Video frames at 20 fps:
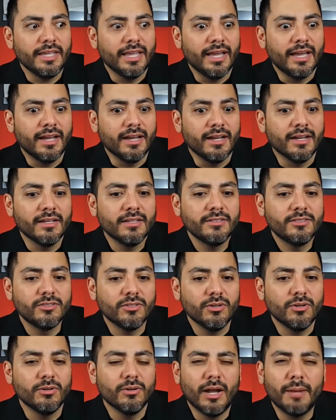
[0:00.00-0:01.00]
yeah,
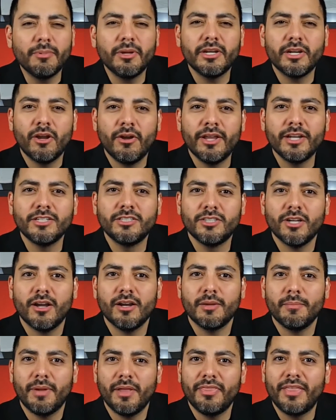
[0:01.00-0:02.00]
so I'm going to go ahead
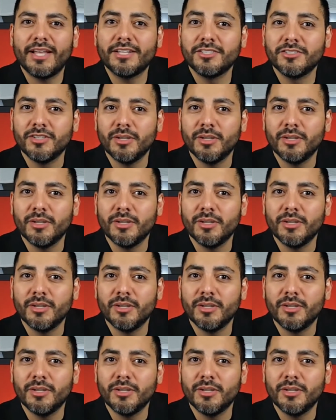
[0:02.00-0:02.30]
and talk about